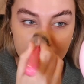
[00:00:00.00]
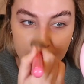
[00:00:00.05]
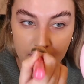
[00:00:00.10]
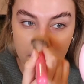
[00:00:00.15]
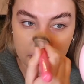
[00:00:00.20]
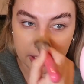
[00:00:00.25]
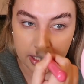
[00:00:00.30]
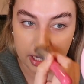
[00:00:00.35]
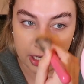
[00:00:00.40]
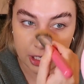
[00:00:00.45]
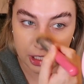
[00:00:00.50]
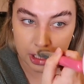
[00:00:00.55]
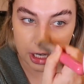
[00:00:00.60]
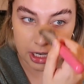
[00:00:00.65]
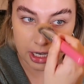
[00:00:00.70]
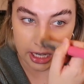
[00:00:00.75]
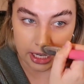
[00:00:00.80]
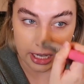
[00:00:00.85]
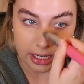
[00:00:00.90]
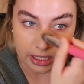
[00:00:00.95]

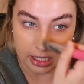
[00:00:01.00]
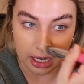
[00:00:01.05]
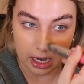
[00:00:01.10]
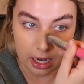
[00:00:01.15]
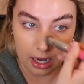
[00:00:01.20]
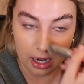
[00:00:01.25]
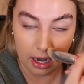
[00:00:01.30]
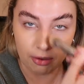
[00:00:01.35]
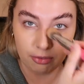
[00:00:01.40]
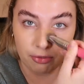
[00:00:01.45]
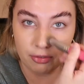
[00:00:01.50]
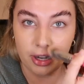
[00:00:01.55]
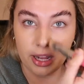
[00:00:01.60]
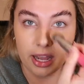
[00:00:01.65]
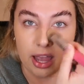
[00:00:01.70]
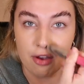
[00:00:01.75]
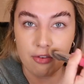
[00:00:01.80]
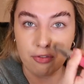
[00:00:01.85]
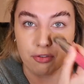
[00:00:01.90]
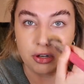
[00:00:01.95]
foundation. It is a
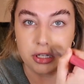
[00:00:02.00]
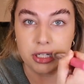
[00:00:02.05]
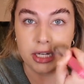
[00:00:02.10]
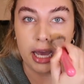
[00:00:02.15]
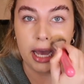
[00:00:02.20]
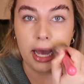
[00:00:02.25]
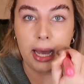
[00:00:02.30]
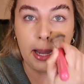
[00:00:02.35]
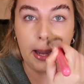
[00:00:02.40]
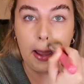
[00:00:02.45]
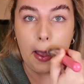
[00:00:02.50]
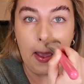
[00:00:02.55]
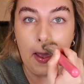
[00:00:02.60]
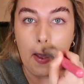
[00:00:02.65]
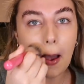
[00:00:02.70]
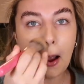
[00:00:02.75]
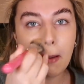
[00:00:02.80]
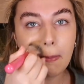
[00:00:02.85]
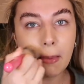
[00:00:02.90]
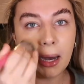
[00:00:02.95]
lovely everyday.
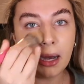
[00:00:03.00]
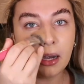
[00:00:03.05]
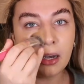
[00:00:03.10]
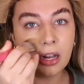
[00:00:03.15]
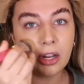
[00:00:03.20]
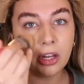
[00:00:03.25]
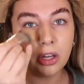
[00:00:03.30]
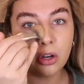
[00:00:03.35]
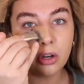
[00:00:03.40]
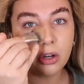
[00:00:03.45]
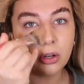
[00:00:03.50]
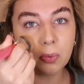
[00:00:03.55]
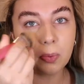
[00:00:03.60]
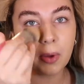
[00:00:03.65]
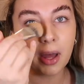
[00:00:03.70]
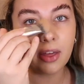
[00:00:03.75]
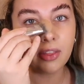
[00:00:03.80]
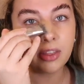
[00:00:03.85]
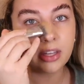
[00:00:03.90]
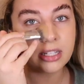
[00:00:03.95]
I mean, you could
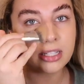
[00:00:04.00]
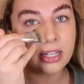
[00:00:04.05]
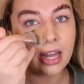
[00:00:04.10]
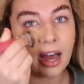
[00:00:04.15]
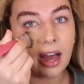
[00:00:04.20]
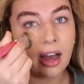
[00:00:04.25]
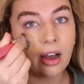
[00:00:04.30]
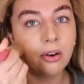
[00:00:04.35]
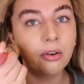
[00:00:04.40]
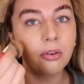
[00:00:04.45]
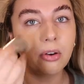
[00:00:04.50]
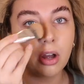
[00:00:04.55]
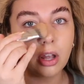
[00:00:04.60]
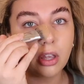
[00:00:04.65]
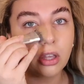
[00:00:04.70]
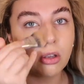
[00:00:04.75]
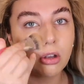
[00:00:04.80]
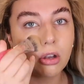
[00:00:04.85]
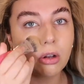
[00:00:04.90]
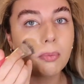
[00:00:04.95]
wear this out.
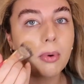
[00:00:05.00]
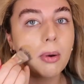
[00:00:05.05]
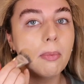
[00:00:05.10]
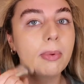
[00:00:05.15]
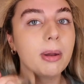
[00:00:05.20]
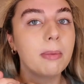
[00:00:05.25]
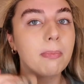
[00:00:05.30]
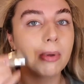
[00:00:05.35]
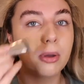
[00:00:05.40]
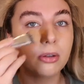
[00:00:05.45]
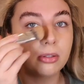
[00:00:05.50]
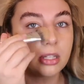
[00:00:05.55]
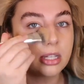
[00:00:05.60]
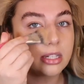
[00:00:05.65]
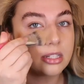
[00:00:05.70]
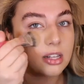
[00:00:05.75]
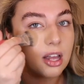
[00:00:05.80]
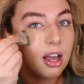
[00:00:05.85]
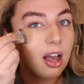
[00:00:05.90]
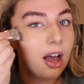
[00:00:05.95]
You could probably build
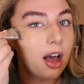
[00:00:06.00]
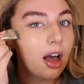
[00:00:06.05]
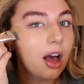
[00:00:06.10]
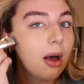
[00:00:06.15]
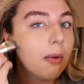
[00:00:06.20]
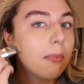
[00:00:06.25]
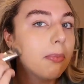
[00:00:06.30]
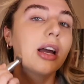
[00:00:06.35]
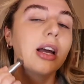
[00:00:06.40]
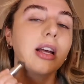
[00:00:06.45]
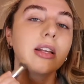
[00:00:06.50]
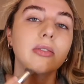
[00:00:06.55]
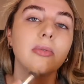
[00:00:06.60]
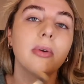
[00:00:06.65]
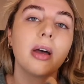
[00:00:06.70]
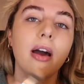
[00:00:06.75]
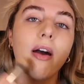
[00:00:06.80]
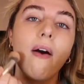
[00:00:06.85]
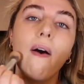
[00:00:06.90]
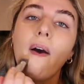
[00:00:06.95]
this up as
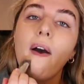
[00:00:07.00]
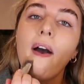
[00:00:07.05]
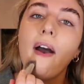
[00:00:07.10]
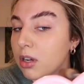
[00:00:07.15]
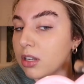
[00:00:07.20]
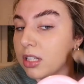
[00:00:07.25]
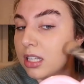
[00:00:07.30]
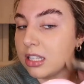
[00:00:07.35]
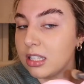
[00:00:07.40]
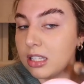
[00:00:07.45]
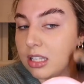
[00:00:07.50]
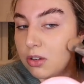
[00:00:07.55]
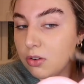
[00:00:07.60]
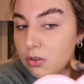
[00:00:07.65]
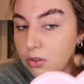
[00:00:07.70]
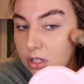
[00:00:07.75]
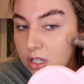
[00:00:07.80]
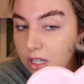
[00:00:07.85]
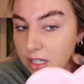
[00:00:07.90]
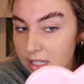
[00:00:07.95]
well, because it still
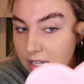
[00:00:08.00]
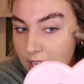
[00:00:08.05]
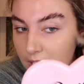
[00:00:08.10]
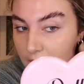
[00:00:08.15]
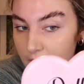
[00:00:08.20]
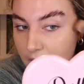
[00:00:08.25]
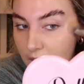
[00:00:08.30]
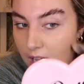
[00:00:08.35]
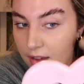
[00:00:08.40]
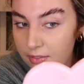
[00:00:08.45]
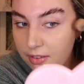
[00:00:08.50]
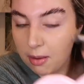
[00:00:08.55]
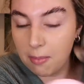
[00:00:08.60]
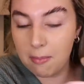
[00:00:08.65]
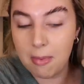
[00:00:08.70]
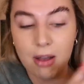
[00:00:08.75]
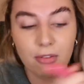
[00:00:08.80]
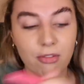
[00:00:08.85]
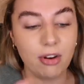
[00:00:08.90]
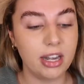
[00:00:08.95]
does like cover
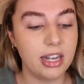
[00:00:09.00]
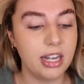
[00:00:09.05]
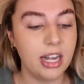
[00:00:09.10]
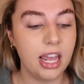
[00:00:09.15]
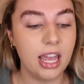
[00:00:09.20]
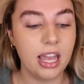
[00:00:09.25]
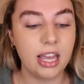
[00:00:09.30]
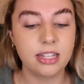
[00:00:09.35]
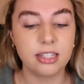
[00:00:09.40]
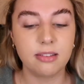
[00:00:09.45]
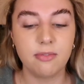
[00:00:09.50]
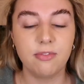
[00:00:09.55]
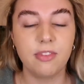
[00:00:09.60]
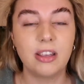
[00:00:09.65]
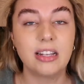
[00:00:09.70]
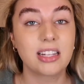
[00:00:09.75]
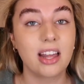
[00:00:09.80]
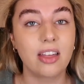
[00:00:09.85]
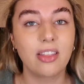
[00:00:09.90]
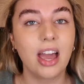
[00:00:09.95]
my redness and
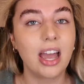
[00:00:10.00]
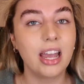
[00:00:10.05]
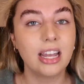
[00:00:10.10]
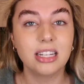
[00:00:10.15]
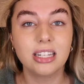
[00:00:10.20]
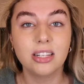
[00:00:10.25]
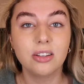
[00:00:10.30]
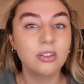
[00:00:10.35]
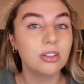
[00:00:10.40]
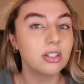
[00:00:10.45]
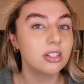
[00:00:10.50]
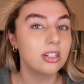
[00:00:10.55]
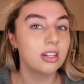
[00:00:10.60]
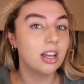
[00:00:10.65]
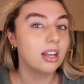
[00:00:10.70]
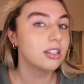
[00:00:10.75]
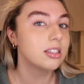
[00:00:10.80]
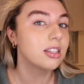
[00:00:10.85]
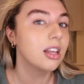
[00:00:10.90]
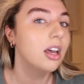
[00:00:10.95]
things like that. It
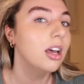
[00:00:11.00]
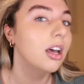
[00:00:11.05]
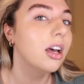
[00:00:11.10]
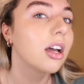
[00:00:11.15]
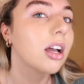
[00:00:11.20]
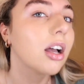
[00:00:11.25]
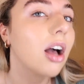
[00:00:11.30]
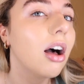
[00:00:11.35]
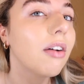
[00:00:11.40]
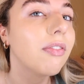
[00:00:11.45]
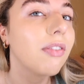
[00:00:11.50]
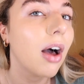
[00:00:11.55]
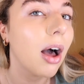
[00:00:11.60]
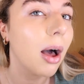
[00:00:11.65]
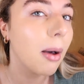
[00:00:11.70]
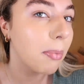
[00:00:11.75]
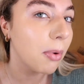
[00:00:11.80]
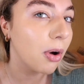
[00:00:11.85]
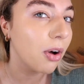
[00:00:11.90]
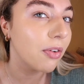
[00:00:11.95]
does
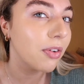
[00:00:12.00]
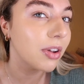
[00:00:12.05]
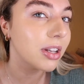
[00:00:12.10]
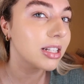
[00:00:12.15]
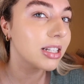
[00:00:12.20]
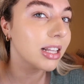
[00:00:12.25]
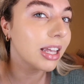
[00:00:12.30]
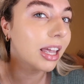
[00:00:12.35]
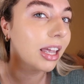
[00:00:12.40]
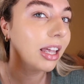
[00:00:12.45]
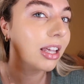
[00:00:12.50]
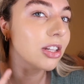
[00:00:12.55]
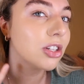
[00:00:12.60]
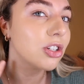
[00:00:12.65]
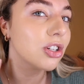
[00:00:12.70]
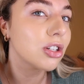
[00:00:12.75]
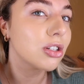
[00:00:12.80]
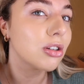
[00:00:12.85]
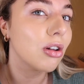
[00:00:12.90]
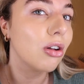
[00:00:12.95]
cover, but obviously it's
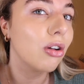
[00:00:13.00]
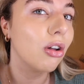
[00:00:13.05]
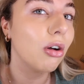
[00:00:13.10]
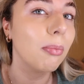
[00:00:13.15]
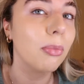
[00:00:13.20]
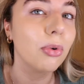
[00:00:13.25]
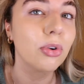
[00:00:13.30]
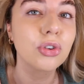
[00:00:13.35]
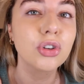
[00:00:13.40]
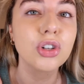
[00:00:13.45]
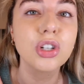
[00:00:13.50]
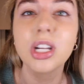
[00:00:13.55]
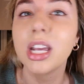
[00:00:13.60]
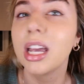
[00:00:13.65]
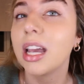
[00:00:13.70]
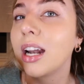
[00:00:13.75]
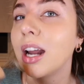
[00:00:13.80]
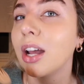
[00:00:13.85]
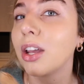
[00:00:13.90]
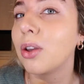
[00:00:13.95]
just a lot more
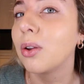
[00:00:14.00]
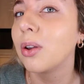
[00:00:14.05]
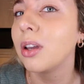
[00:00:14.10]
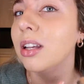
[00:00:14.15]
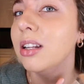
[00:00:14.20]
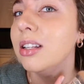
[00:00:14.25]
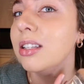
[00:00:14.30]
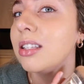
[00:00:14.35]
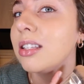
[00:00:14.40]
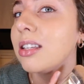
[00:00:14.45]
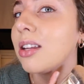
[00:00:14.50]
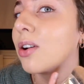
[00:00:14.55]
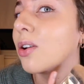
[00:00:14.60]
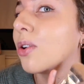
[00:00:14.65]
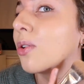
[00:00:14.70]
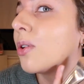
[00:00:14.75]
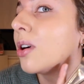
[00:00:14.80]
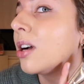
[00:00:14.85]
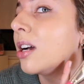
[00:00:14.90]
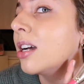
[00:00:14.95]
sheer, like you can
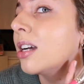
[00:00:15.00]
still